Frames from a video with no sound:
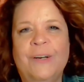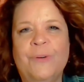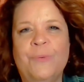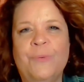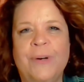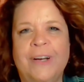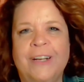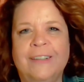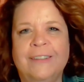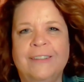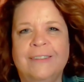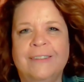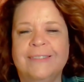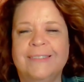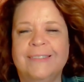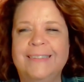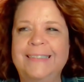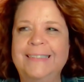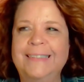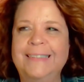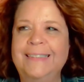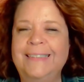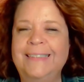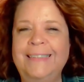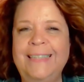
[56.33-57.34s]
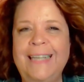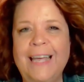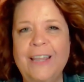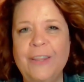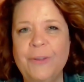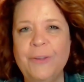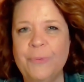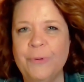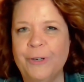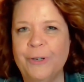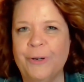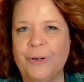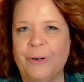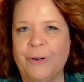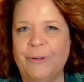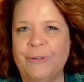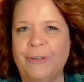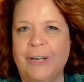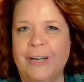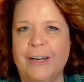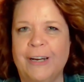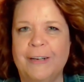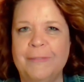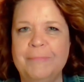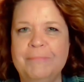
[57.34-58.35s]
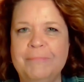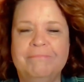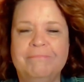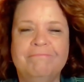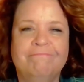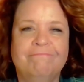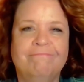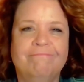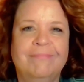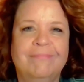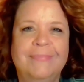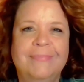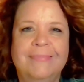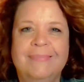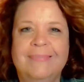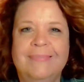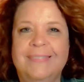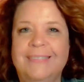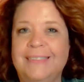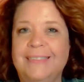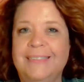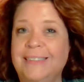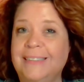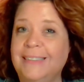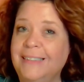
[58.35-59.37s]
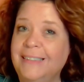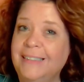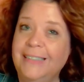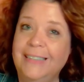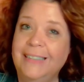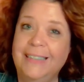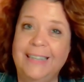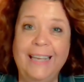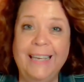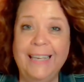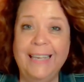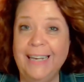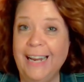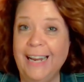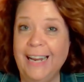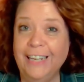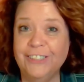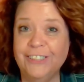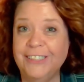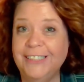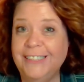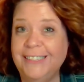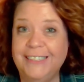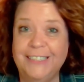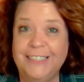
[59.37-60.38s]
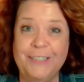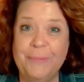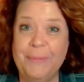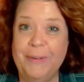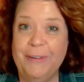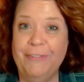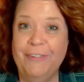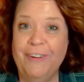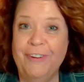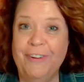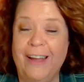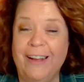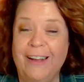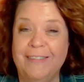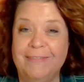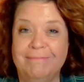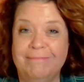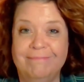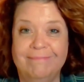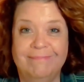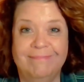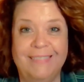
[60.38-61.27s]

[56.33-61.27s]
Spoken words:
Well, now that we're grown up, they can actually still be fun.